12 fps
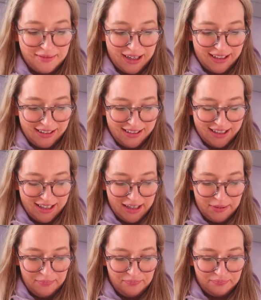well.
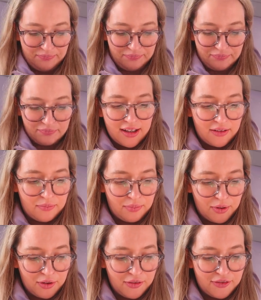Um, they've
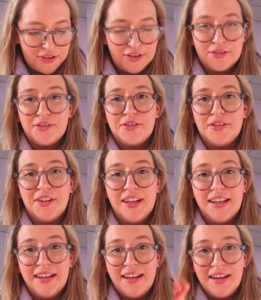both
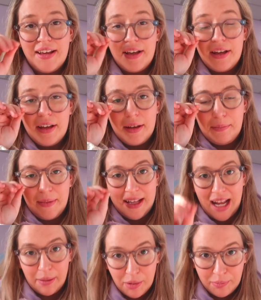done
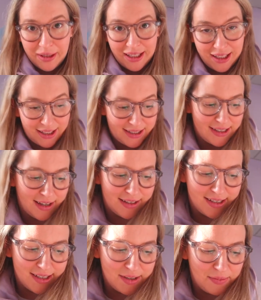enamel pin
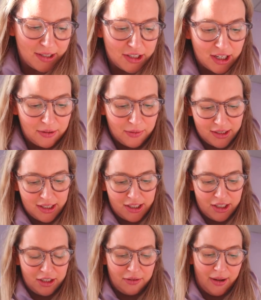kickstarters which I wanted
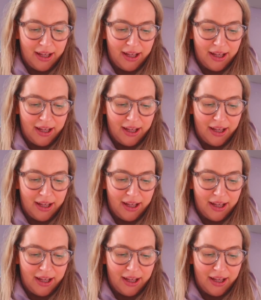to